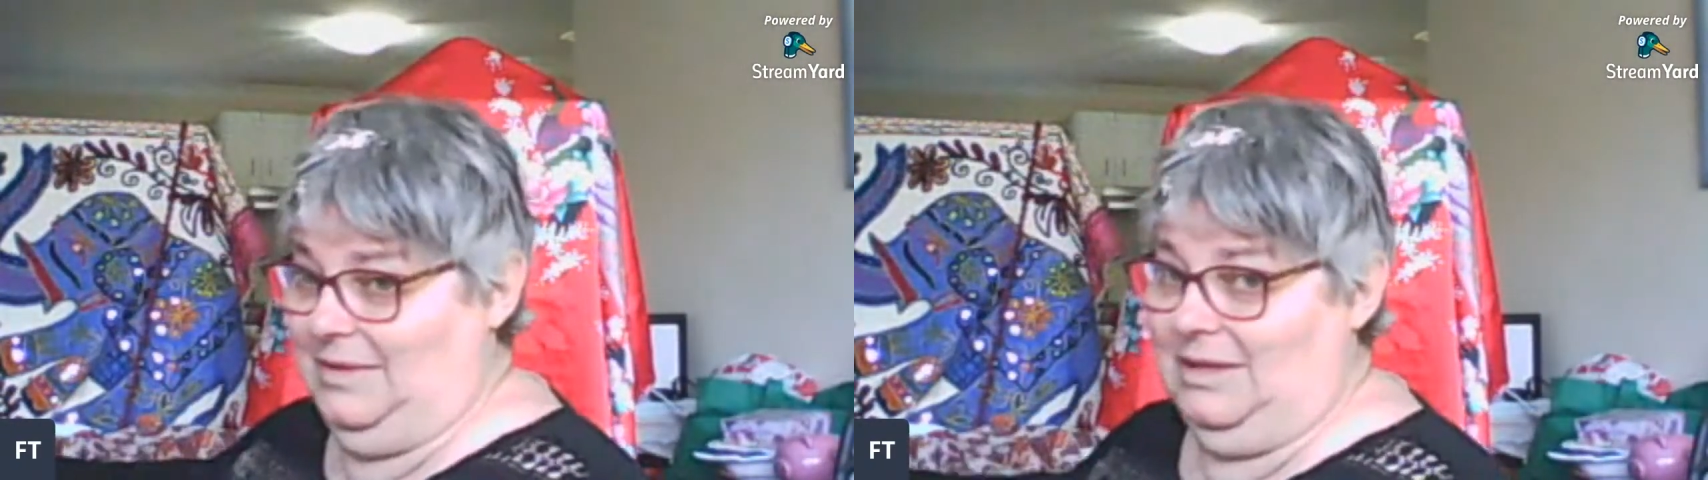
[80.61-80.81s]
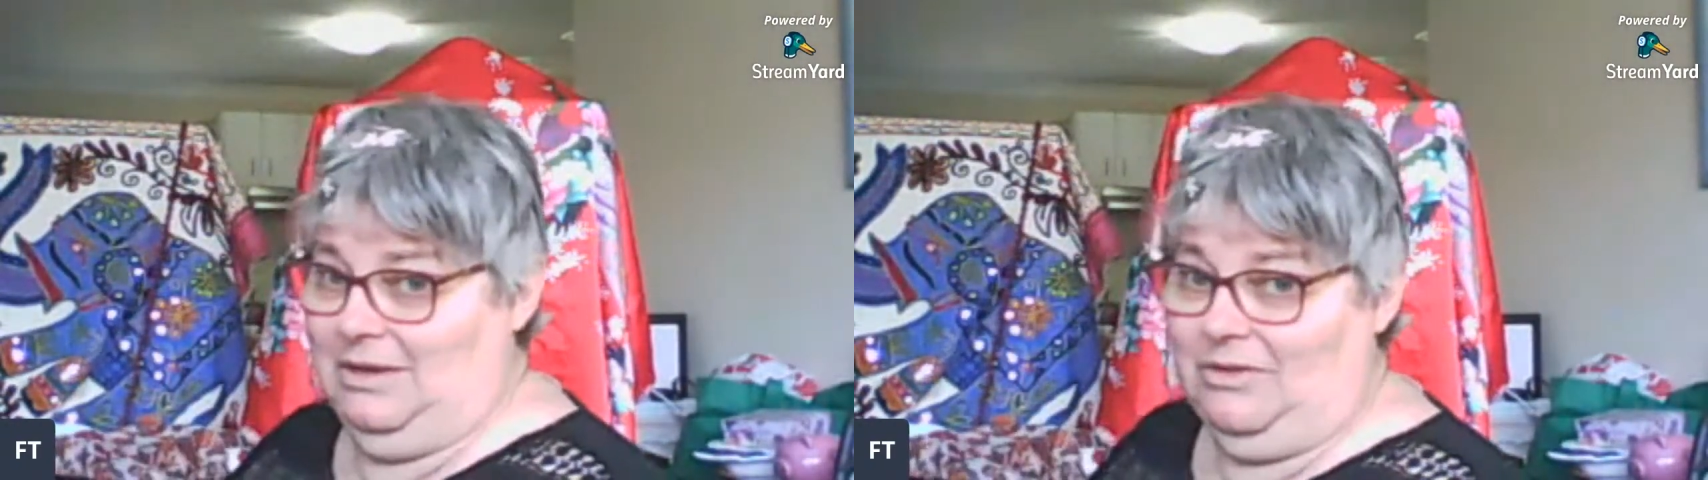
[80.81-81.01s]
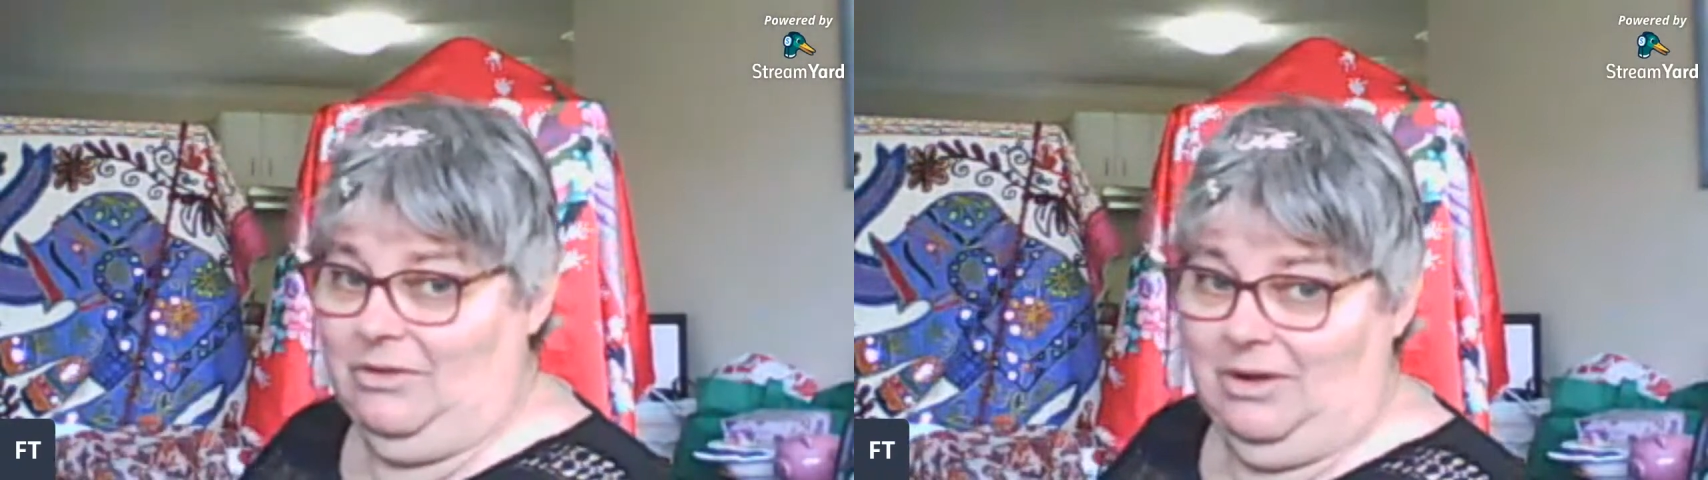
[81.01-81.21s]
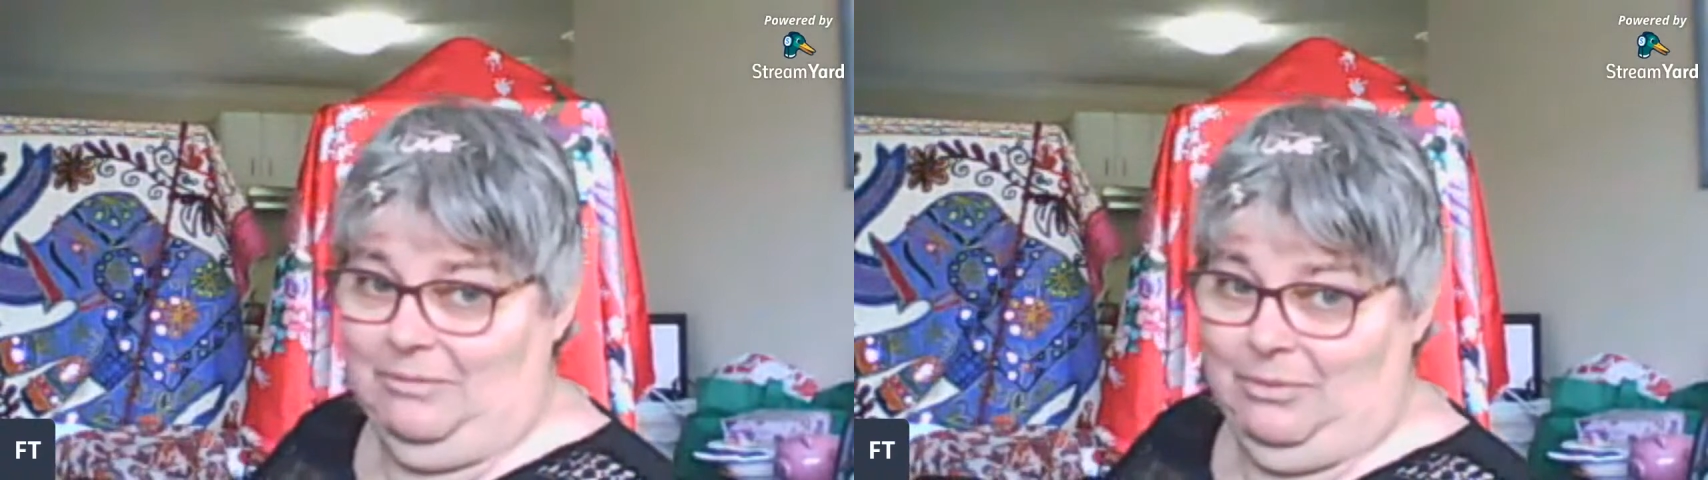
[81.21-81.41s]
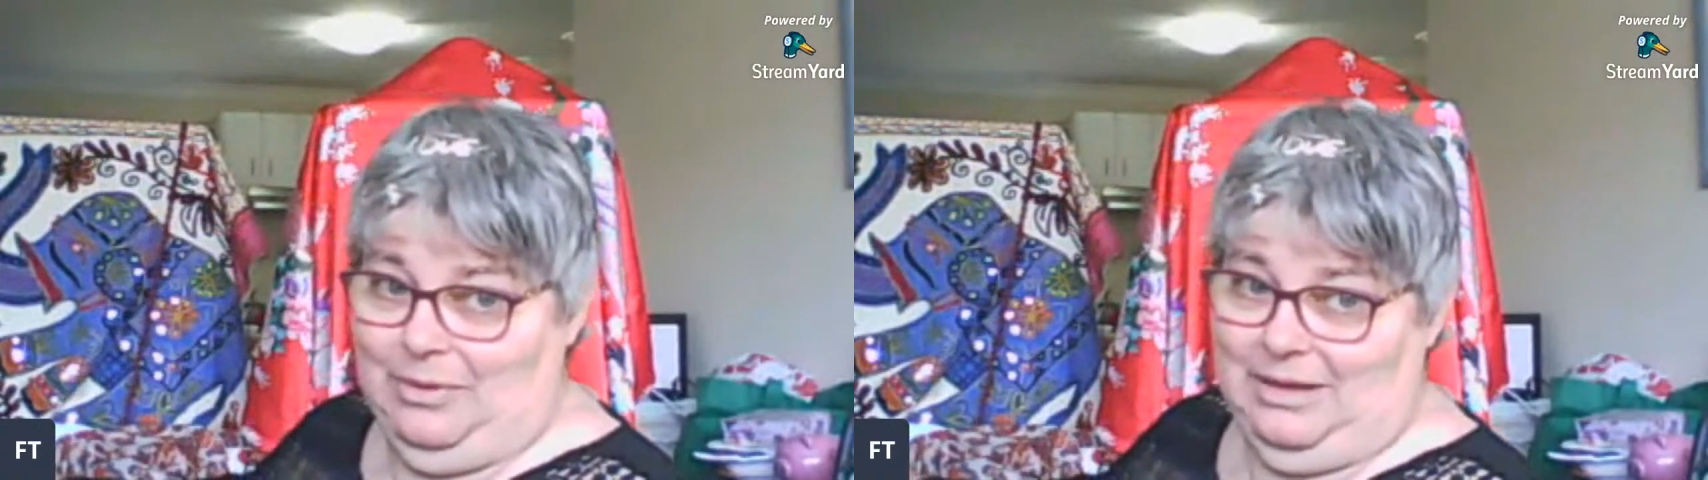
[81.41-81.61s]
and try
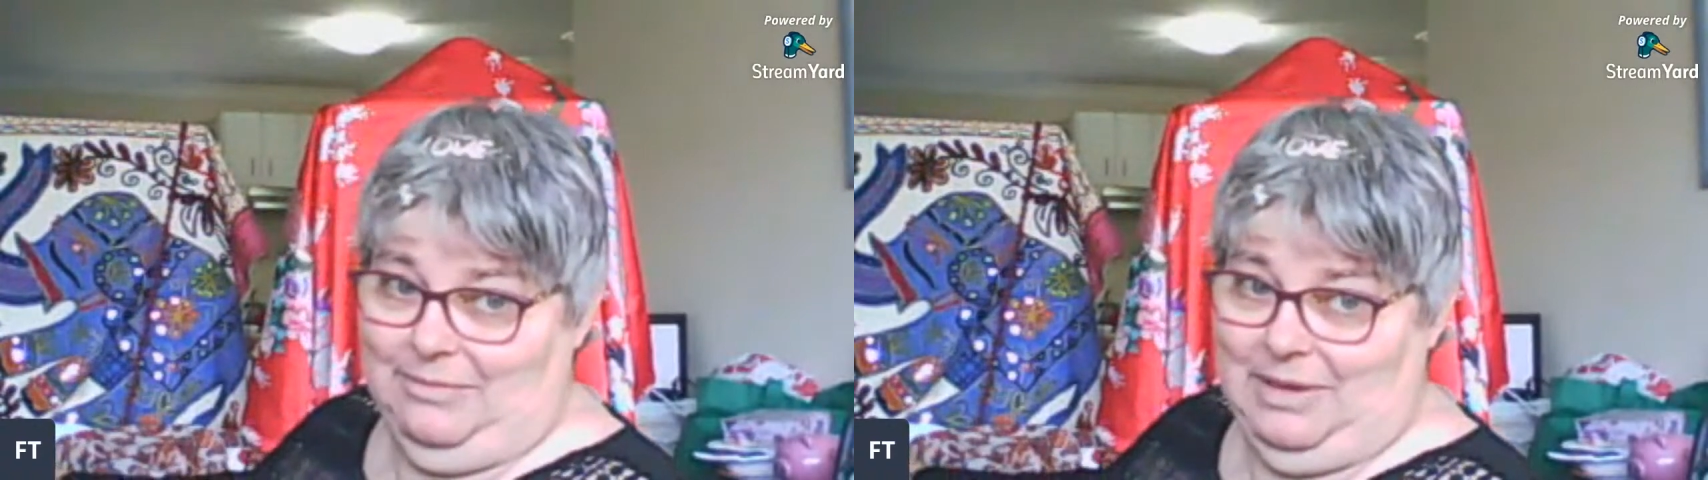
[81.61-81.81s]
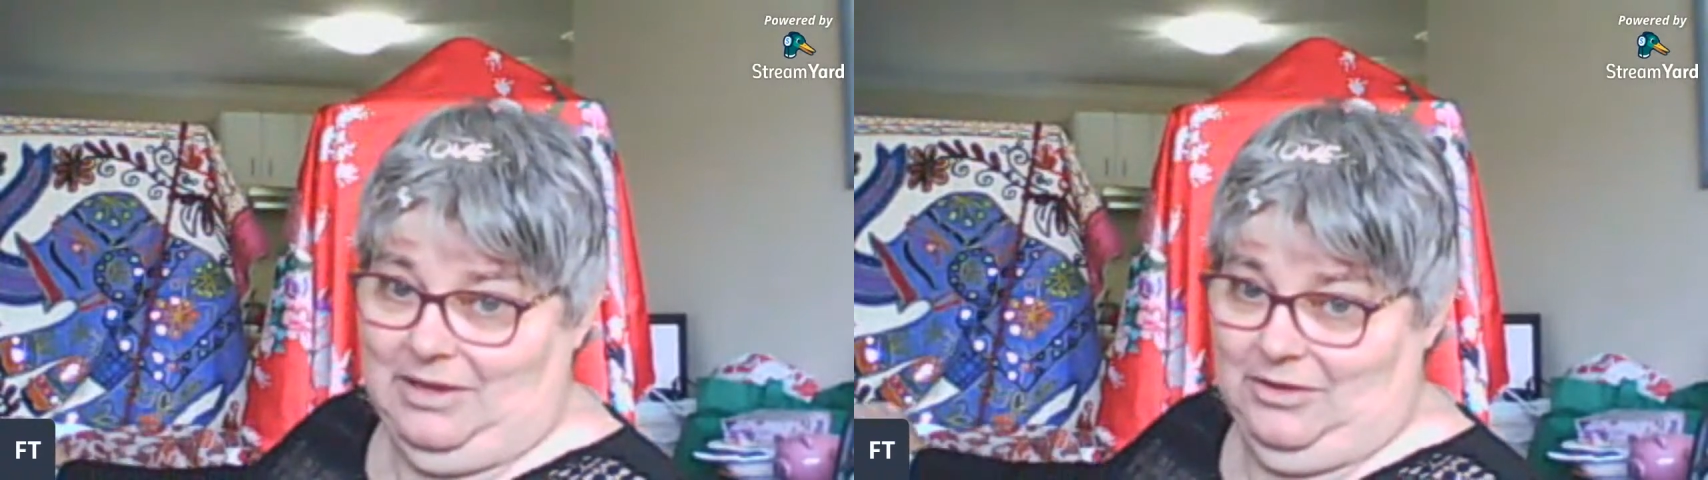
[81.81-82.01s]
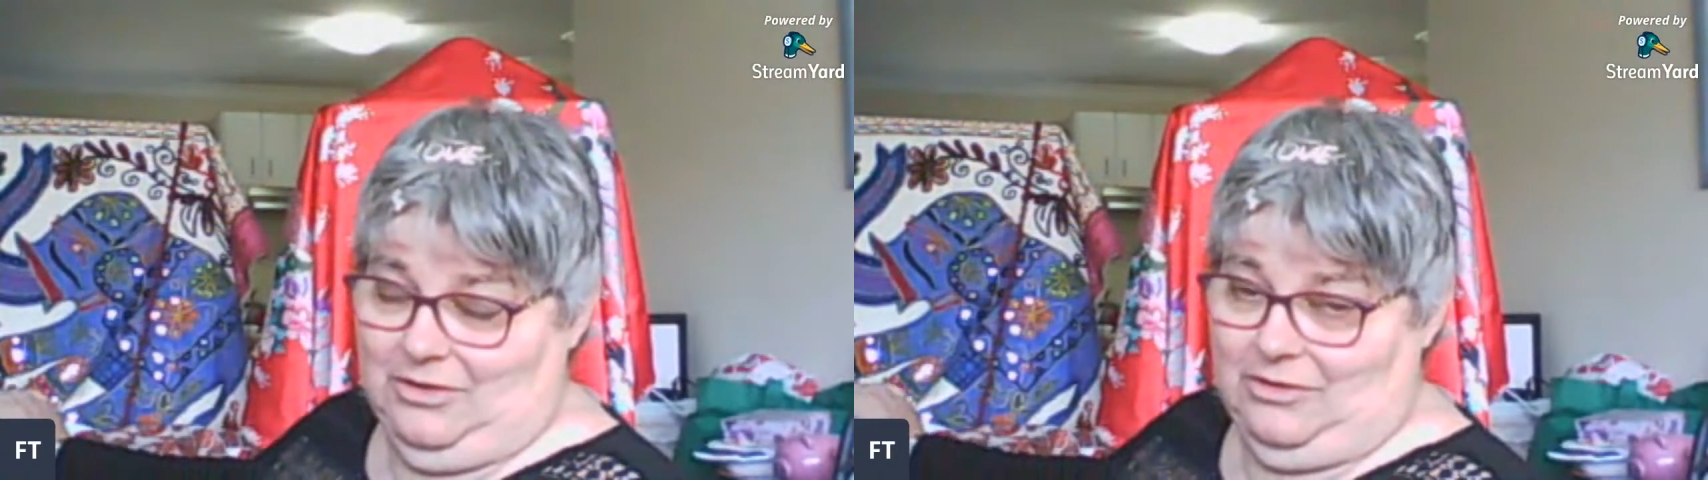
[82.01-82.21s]
and put his message